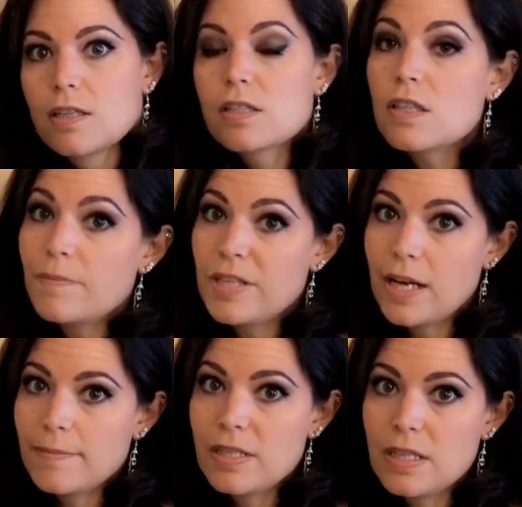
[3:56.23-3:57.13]

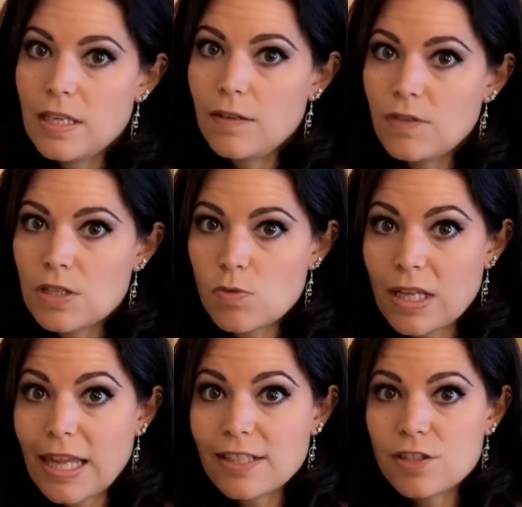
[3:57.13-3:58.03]
Sometimes in the evenings, what I
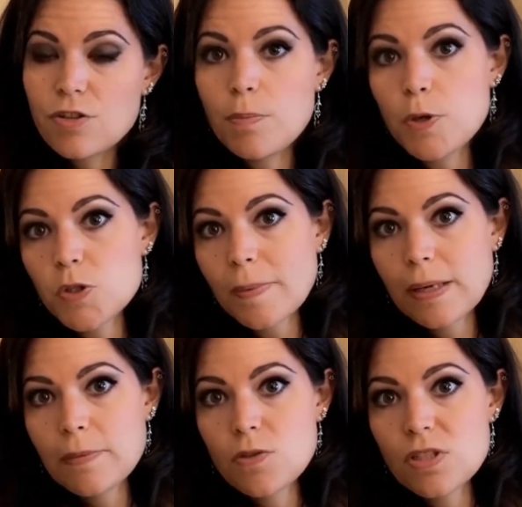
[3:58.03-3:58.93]
like to do to boost my
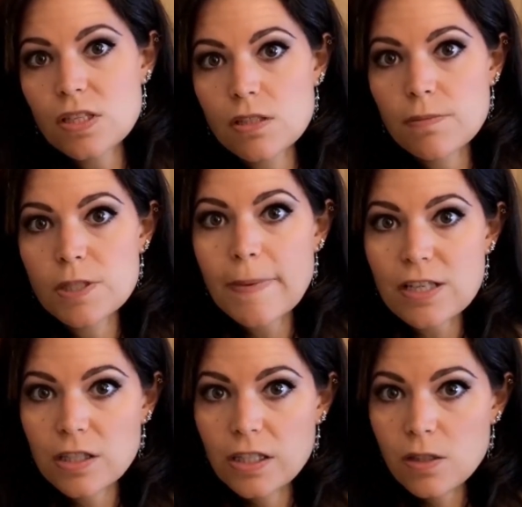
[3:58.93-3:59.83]
immune system,
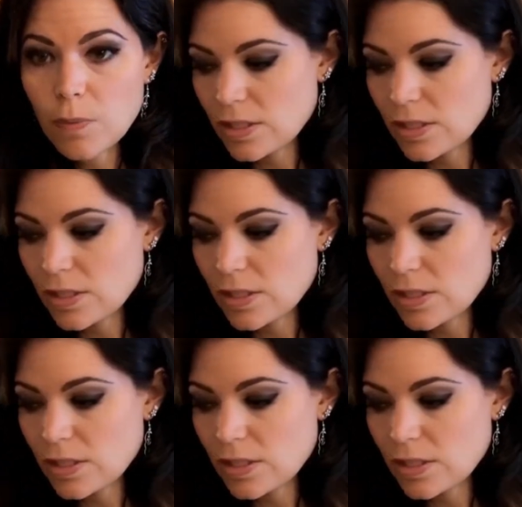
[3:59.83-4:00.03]
especially in the